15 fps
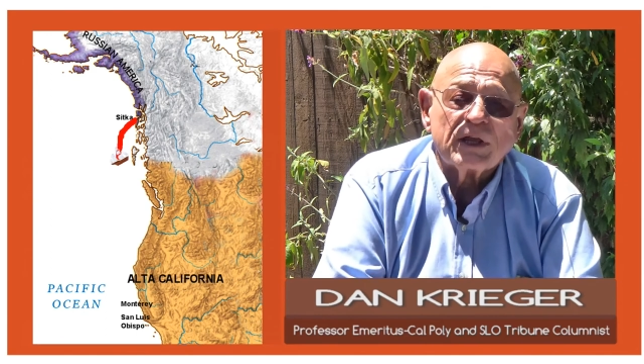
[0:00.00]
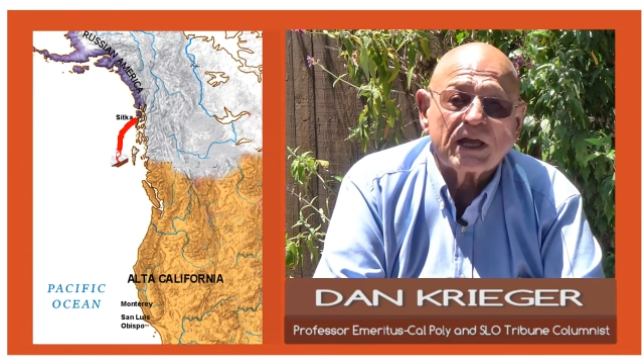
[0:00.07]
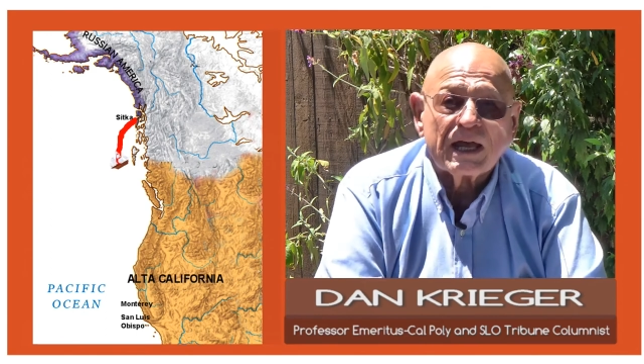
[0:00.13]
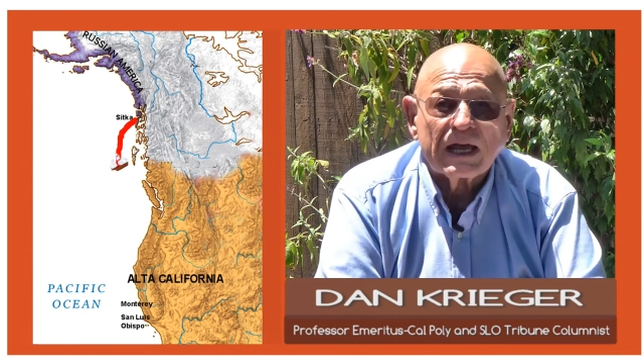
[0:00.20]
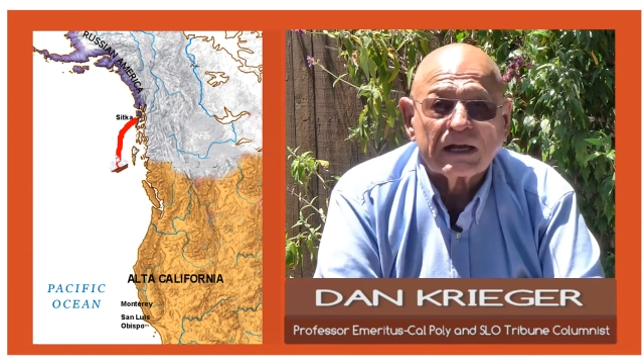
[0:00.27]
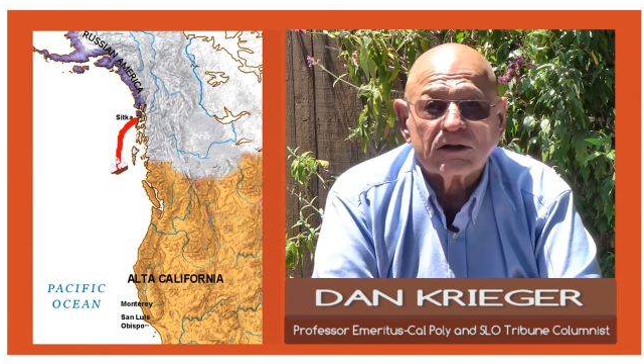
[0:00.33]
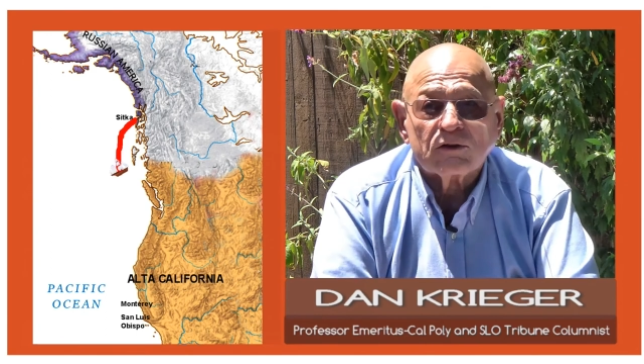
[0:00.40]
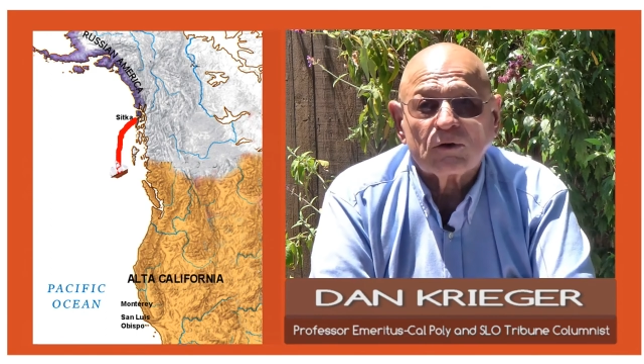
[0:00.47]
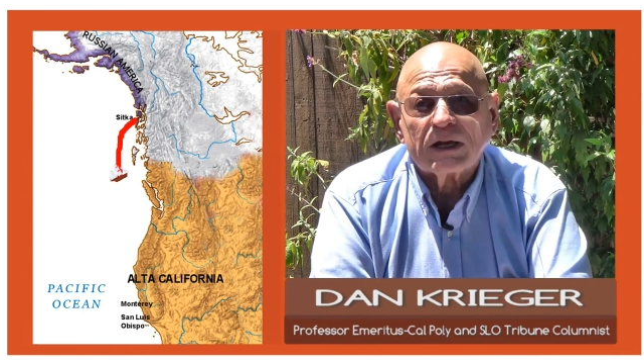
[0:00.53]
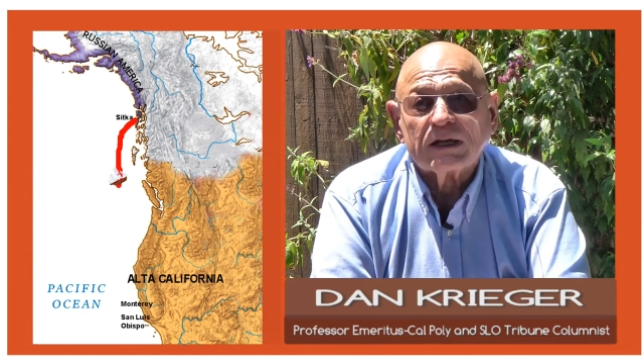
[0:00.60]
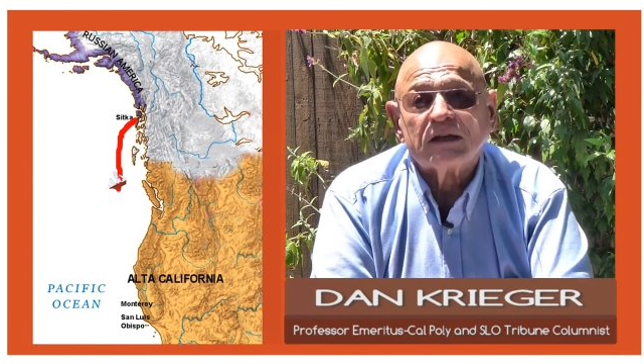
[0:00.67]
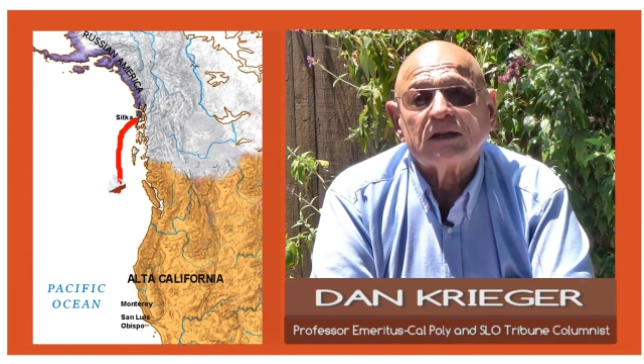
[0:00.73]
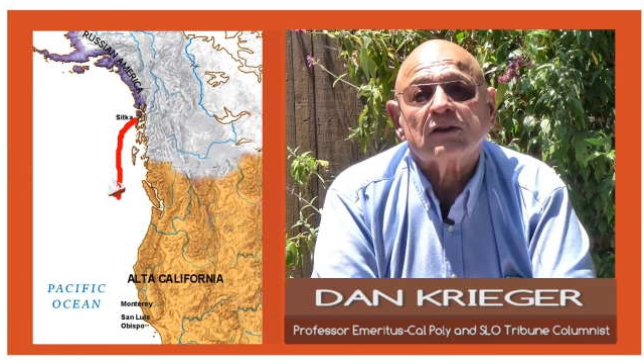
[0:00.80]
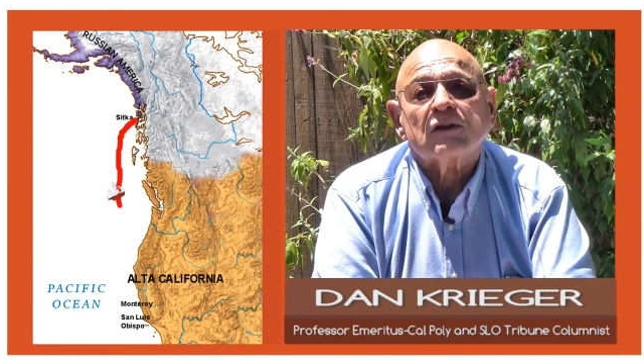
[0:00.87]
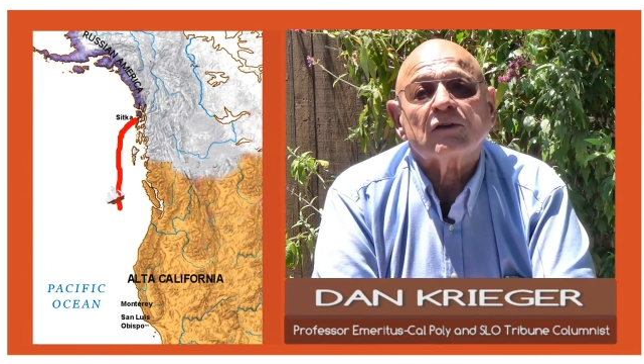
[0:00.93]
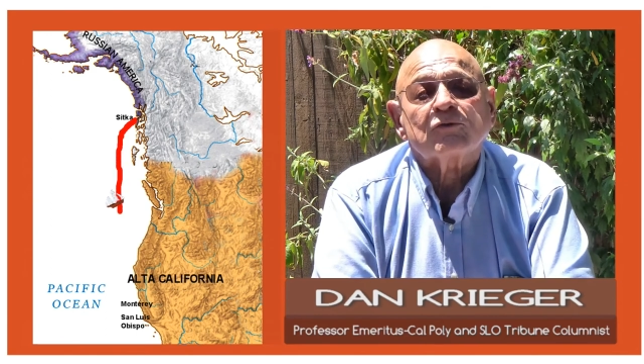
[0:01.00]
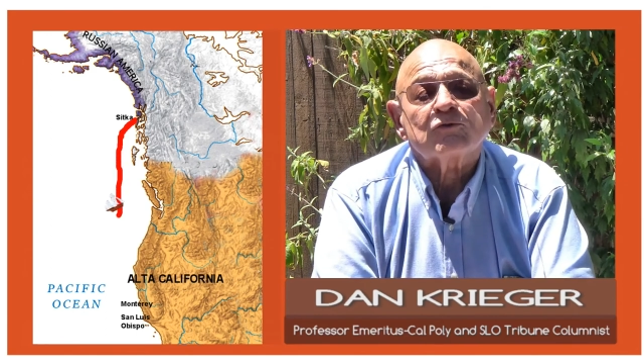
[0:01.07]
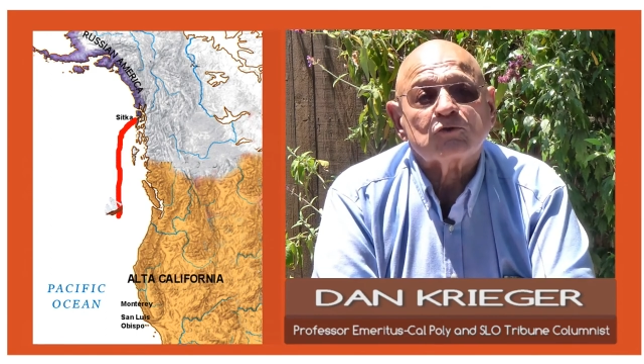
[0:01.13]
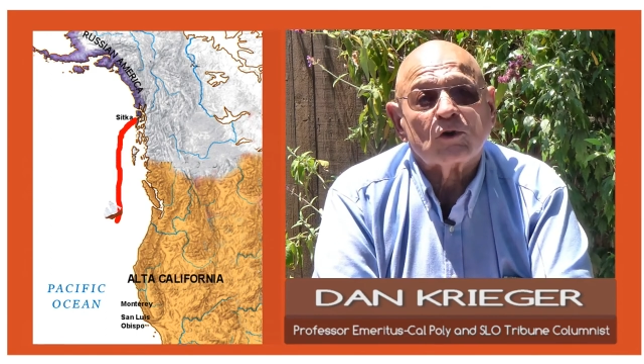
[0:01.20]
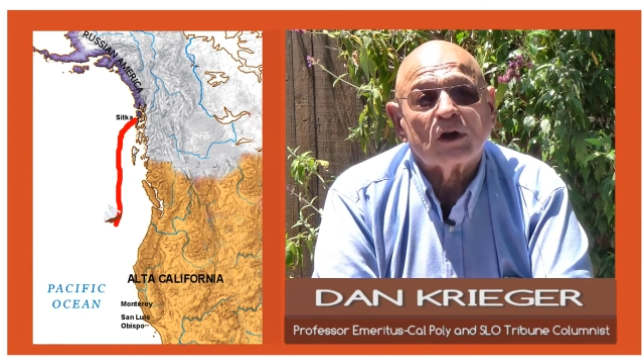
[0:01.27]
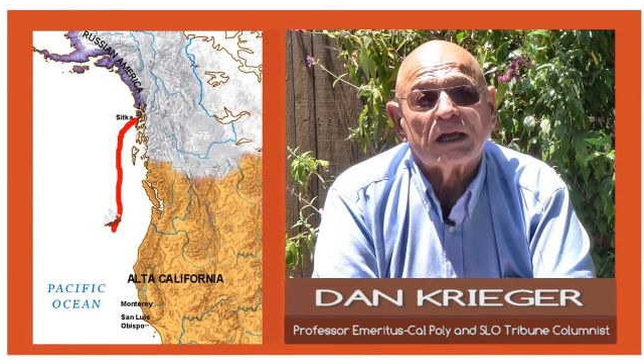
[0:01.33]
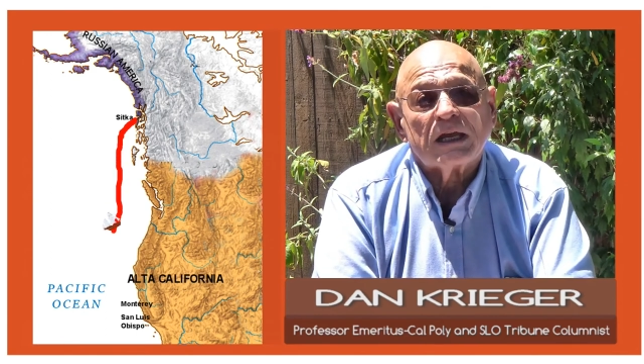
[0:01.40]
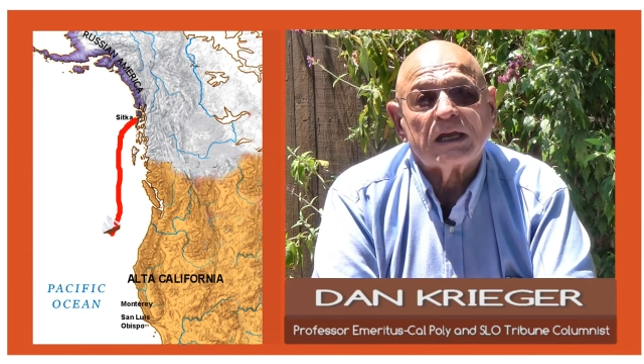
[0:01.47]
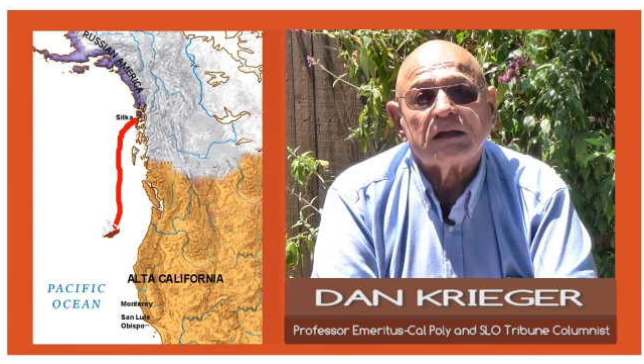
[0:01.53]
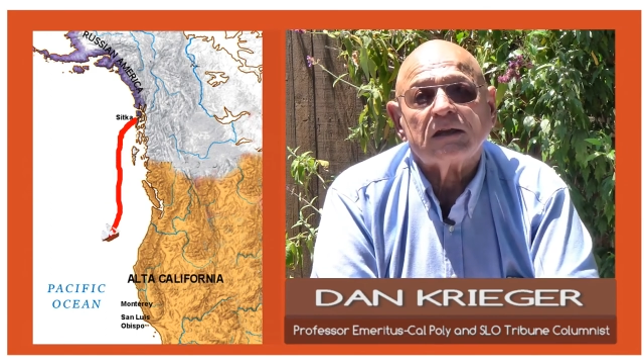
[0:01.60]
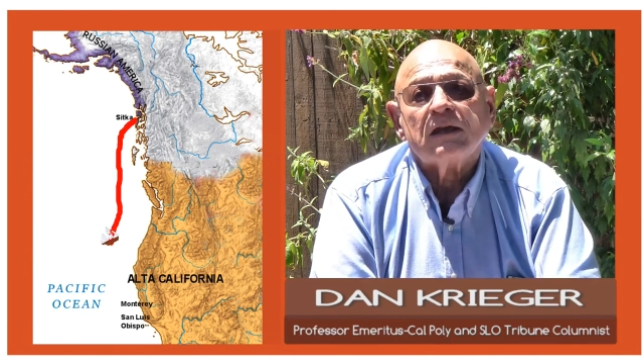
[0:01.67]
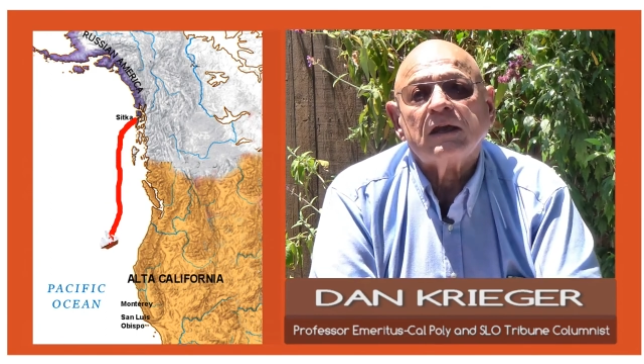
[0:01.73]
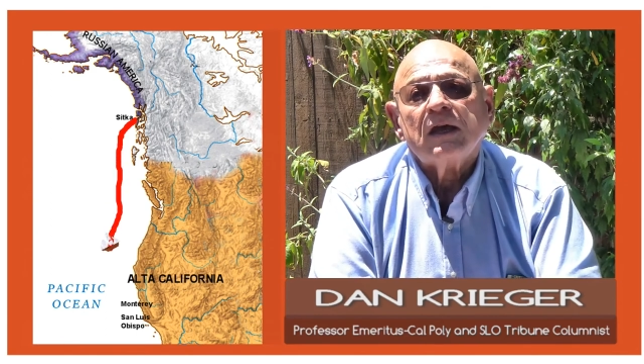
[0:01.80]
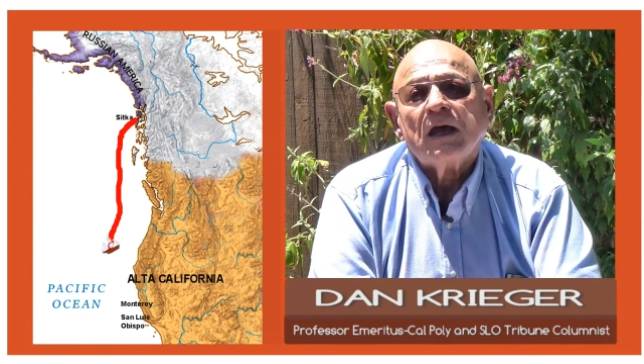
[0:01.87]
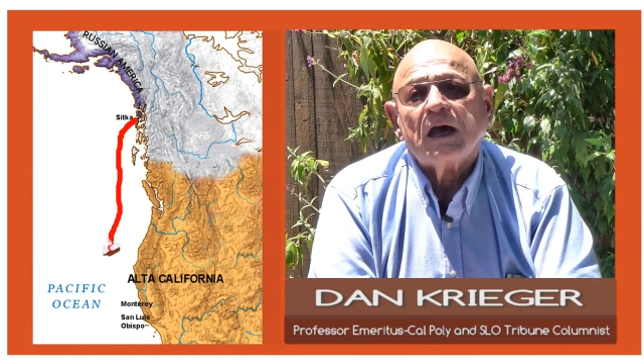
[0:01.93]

they had a great deal of trade